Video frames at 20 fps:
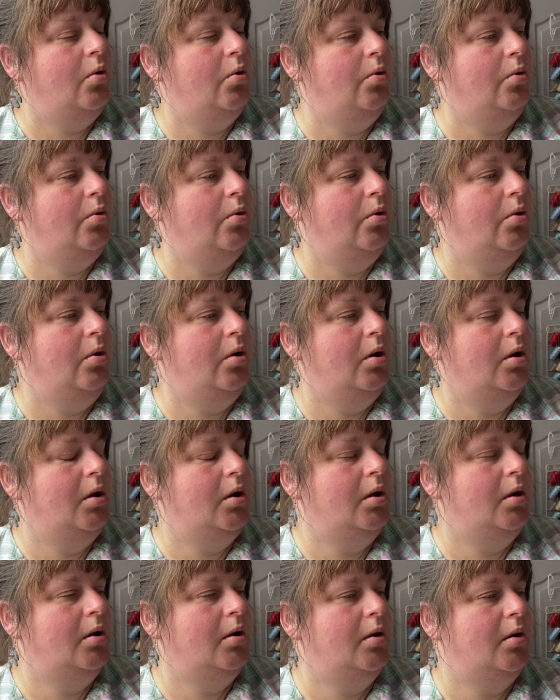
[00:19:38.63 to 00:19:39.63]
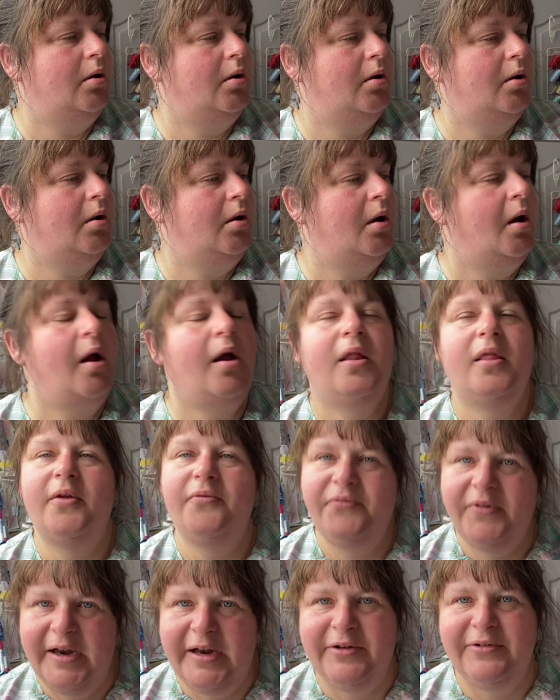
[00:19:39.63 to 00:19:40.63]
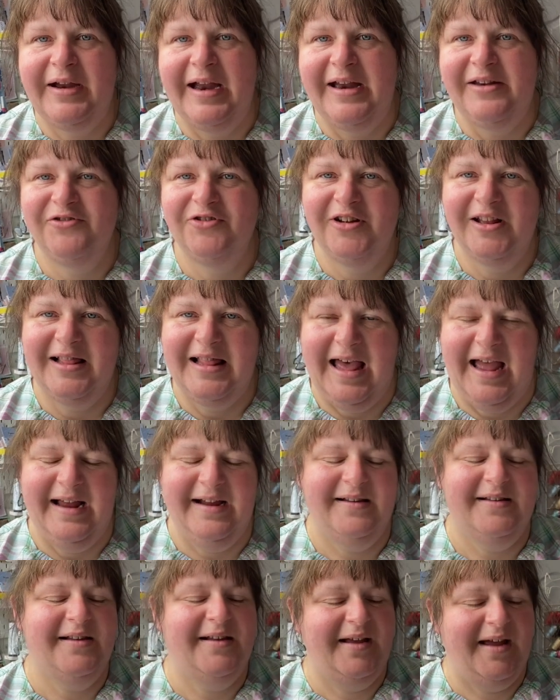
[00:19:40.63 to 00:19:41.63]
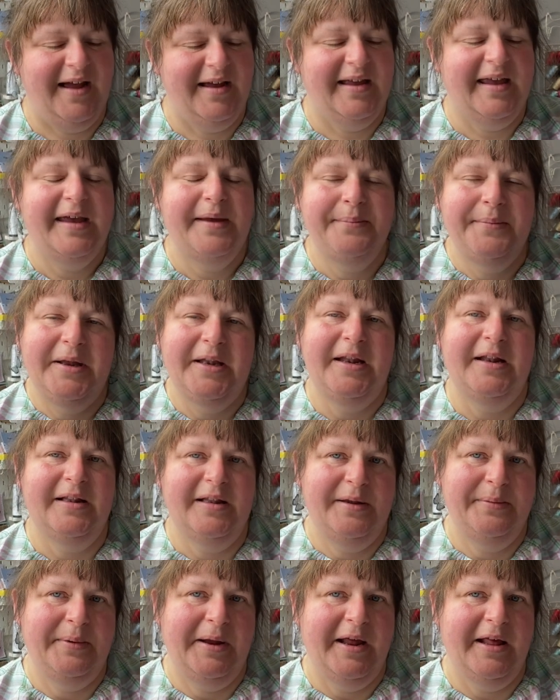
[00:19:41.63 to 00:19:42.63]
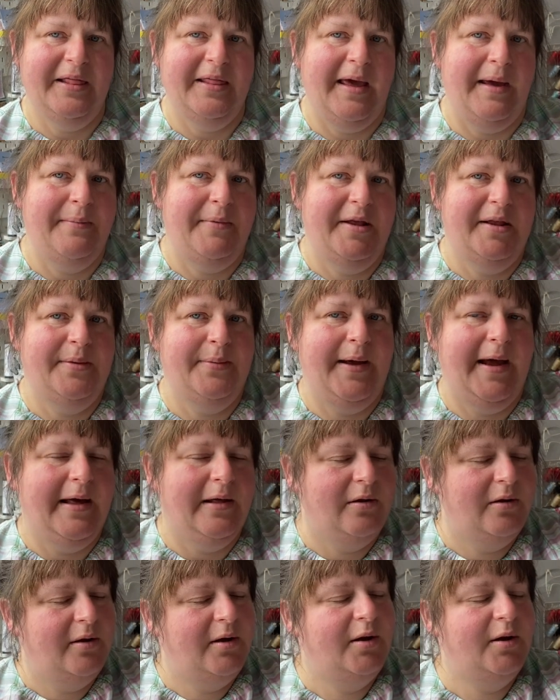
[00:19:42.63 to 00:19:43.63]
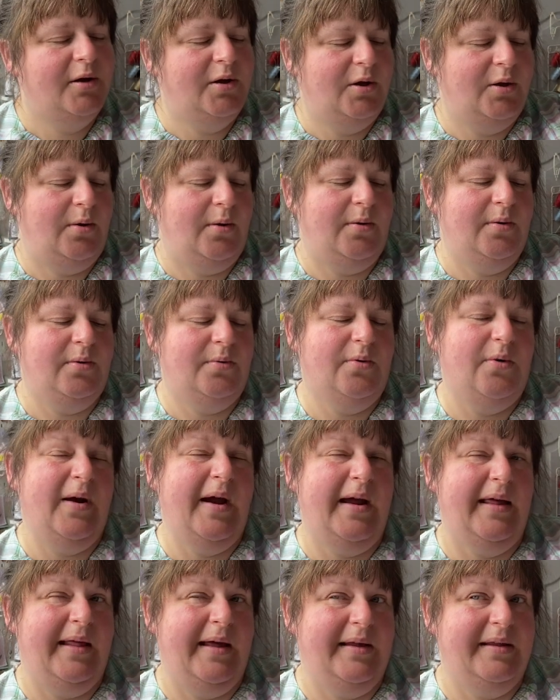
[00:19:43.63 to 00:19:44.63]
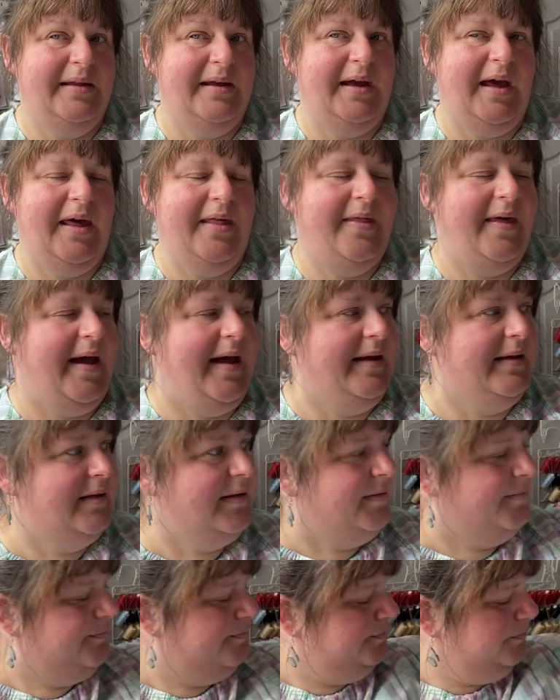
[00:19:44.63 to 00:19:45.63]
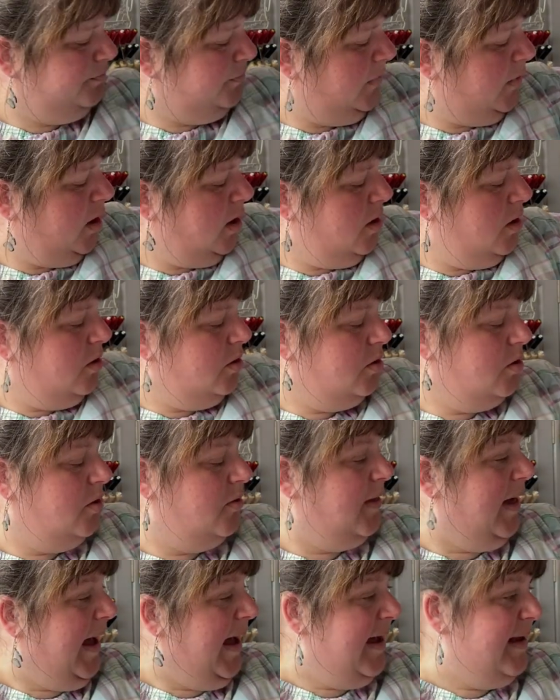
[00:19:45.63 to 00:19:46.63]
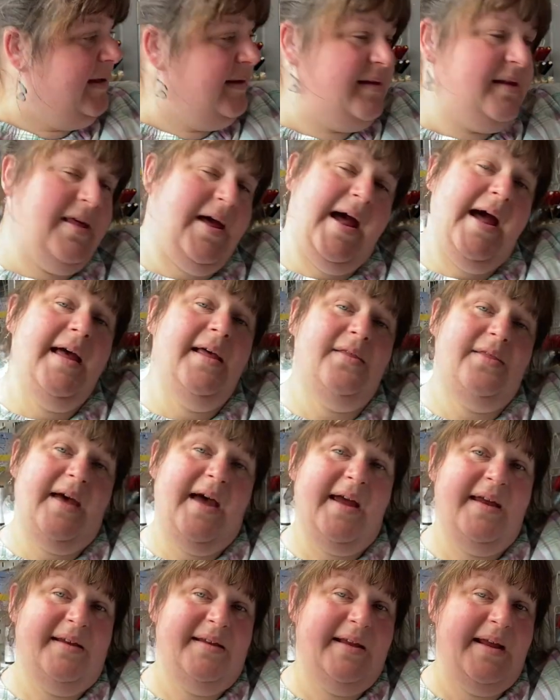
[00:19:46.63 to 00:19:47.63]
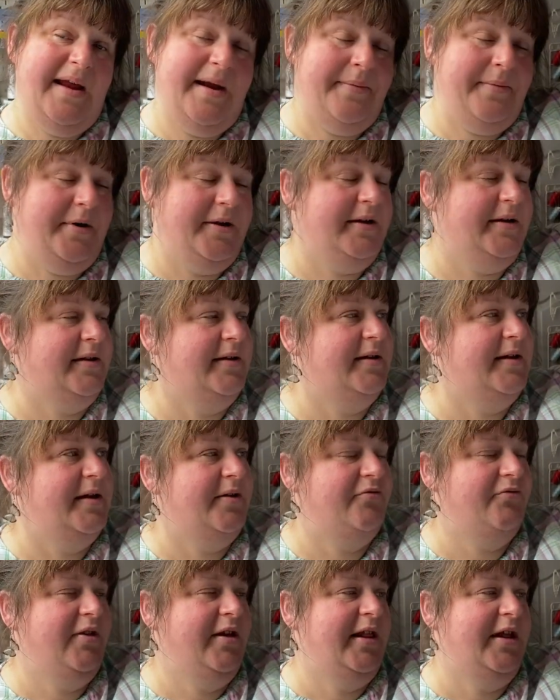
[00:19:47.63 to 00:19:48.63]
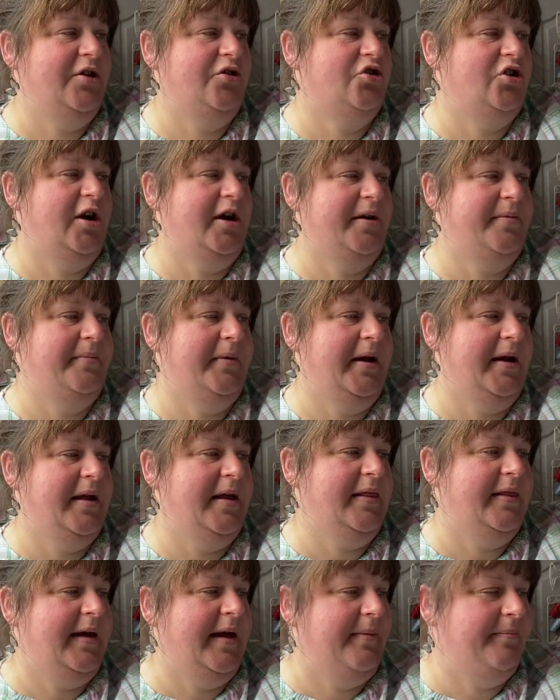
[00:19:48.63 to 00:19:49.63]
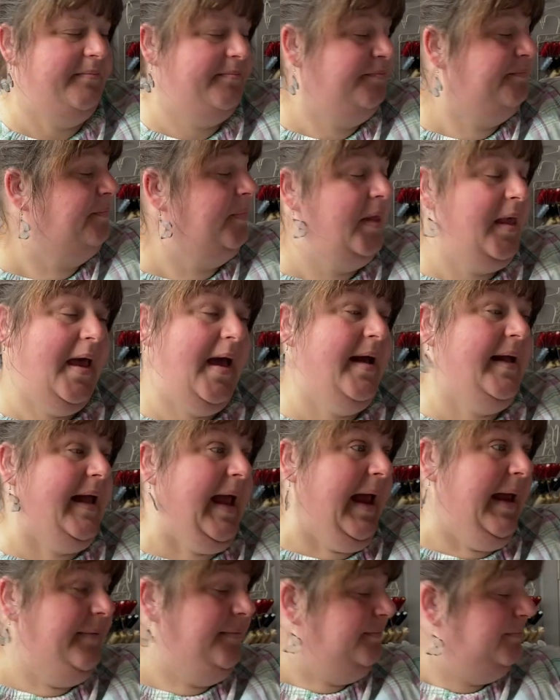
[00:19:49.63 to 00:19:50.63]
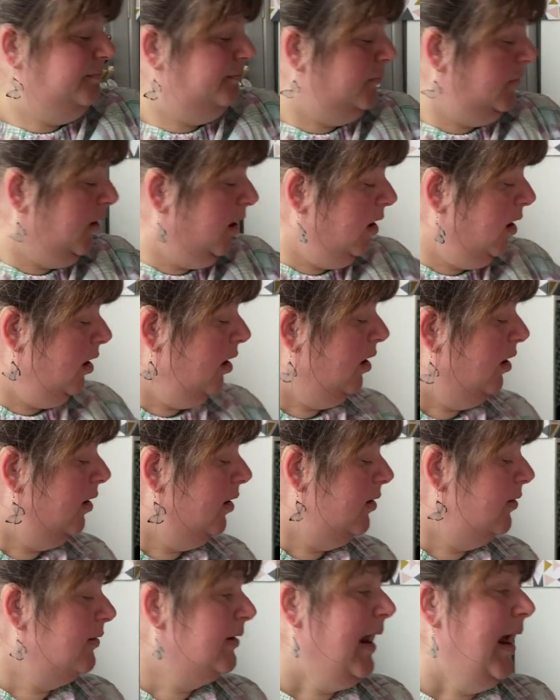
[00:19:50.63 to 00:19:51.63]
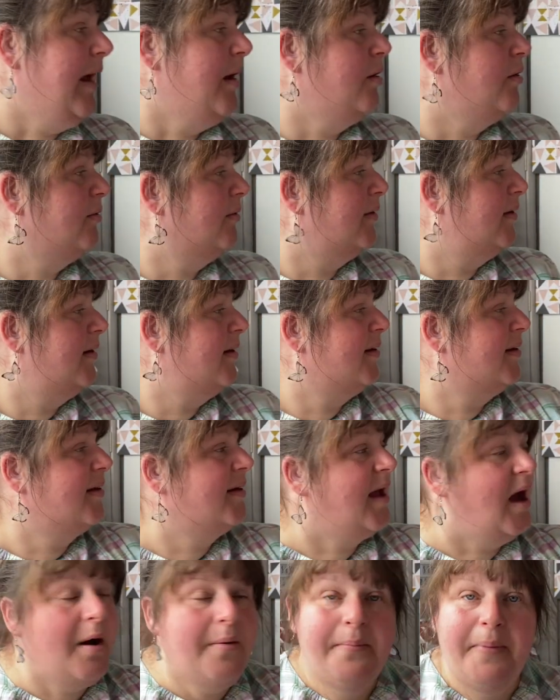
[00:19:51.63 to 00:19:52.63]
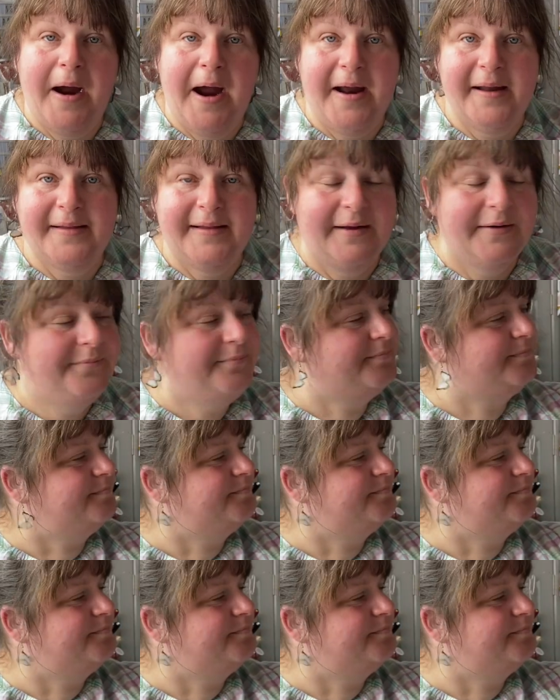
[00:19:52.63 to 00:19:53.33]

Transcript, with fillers: oh, the free range slacks. I keep meaning to make them as well, so I'd quite like to get that. So that is that. That is the Emersons. I really enjoyed making them. Again, now skirt pattern